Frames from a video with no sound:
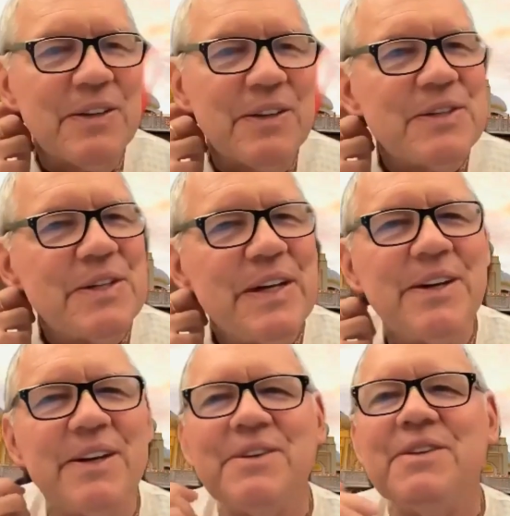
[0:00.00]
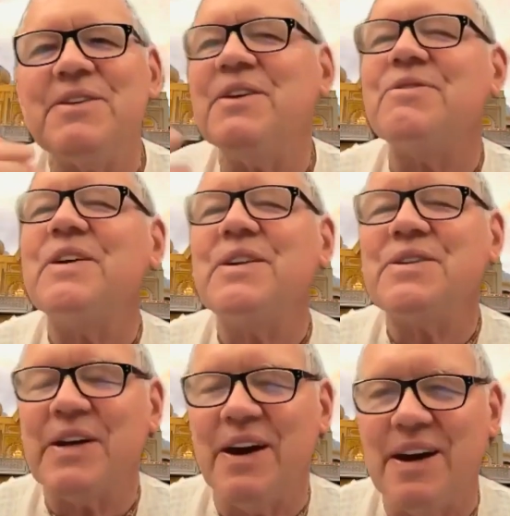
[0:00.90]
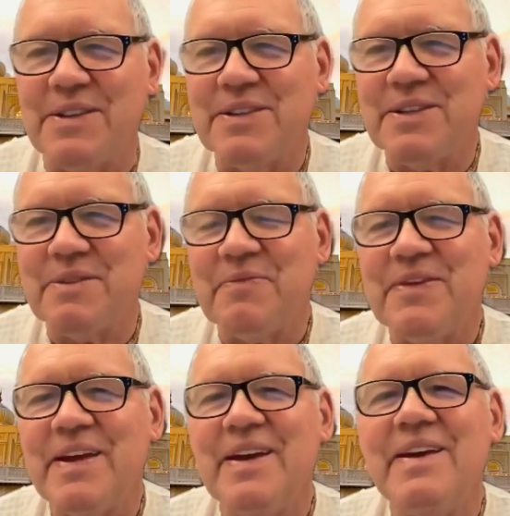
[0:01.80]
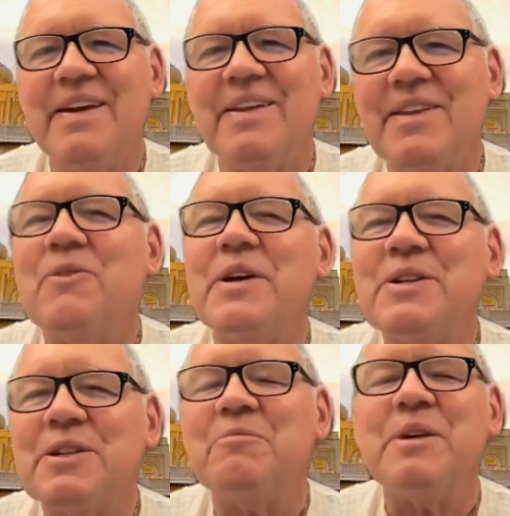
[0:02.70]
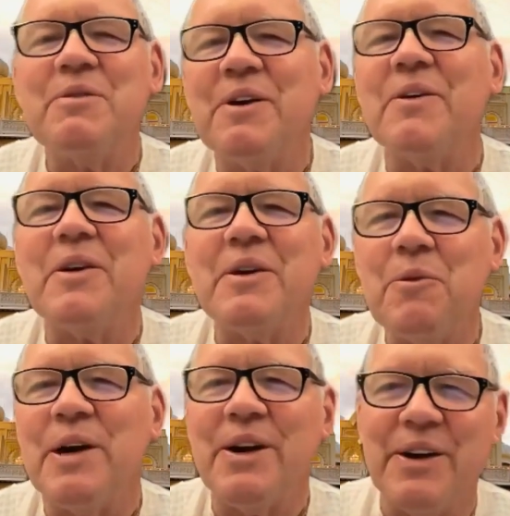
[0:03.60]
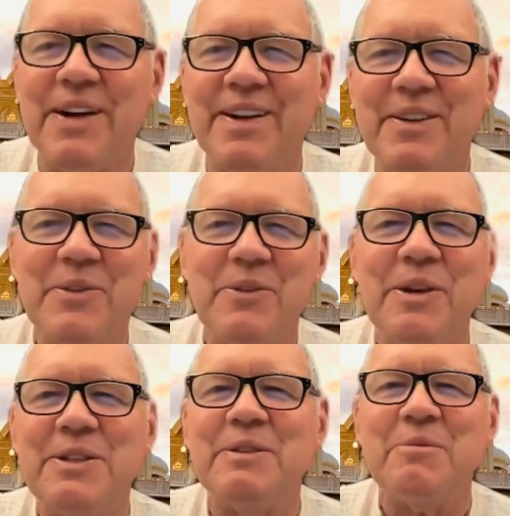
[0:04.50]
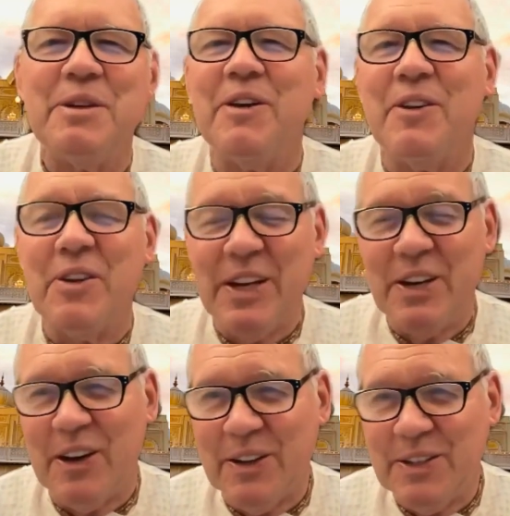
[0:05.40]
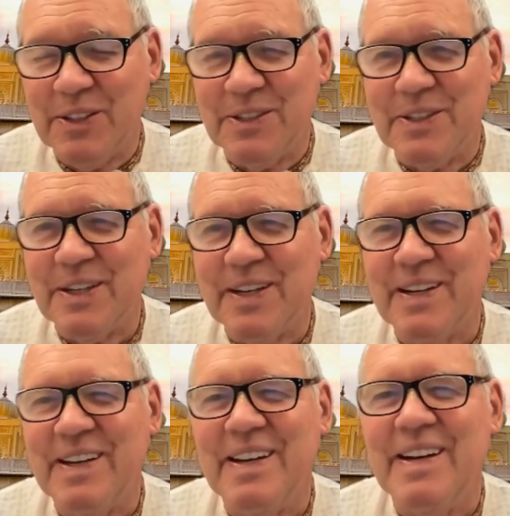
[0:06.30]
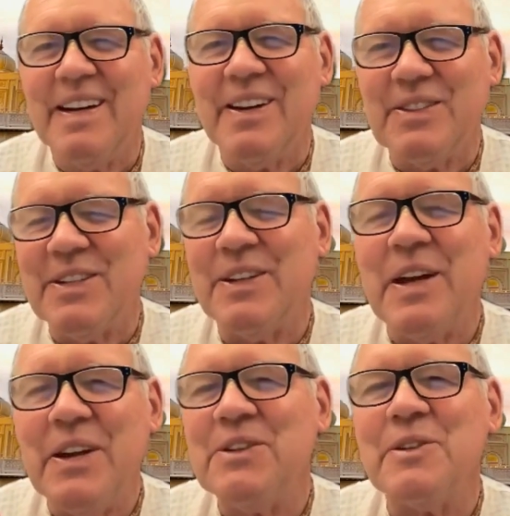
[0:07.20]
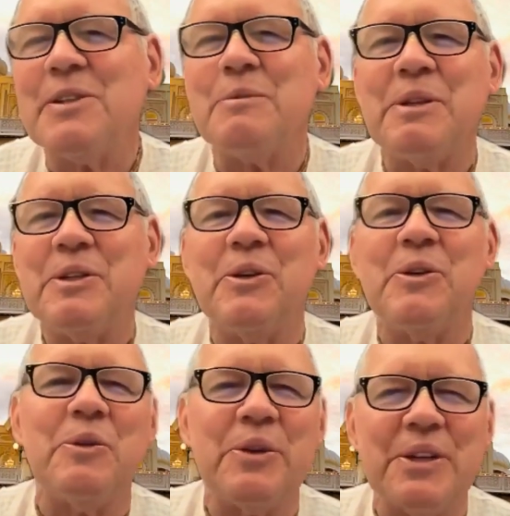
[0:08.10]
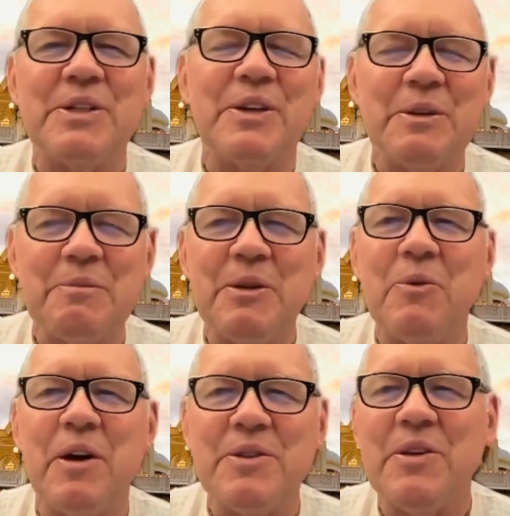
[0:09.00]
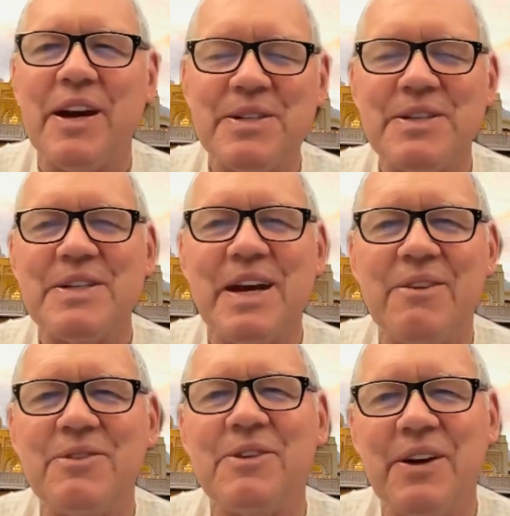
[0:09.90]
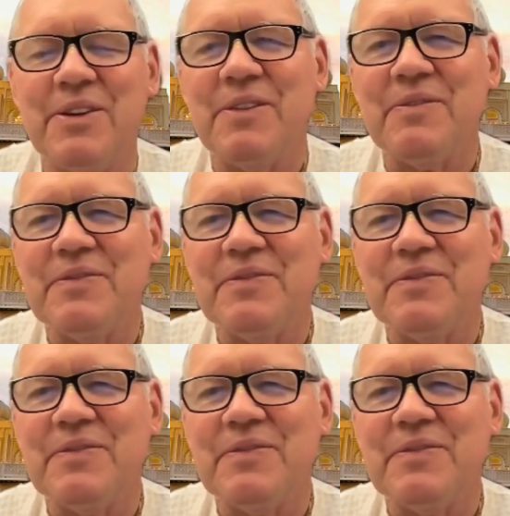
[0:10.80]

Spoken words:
conceded defeat to us, we should be very wary. We should be very cautious, because the nature of this material world is going to be one crisis after another.